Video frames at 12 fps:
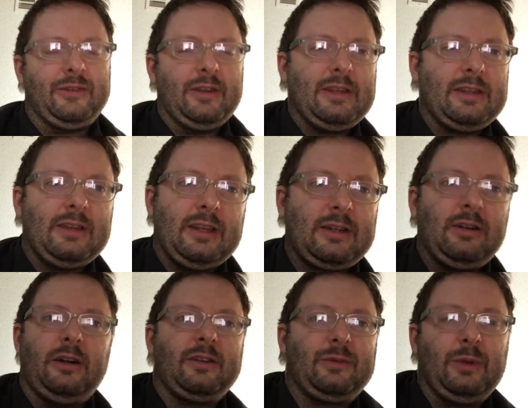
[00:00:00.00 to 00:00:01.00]
And then like
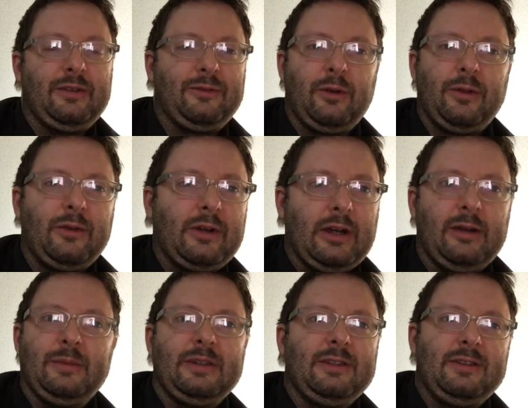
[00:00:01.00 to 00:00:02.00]
August 24th will
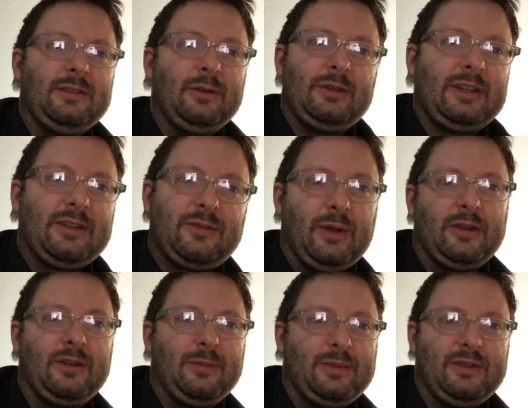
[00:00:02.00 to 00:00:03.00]
come and no one gets
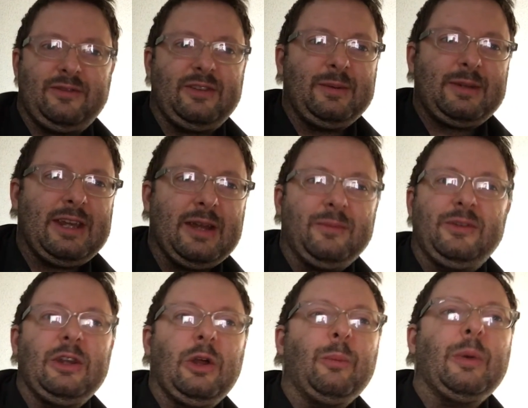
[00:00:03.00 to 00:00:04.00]
rounded up into FEMA camps, you
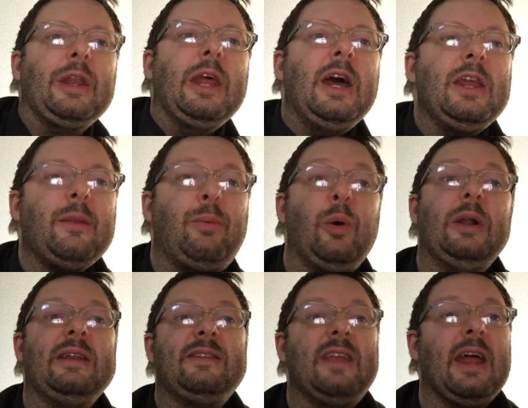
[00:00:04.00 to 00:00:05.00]
know. But the point
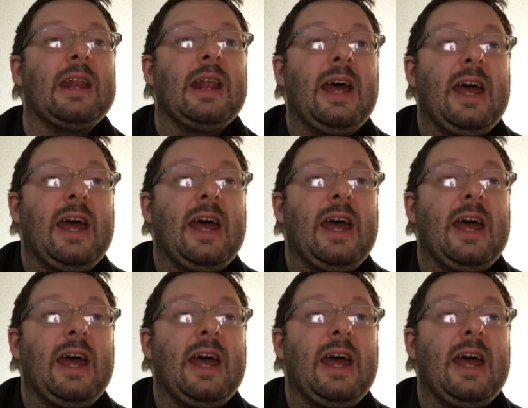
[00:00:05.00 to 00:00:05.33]
is that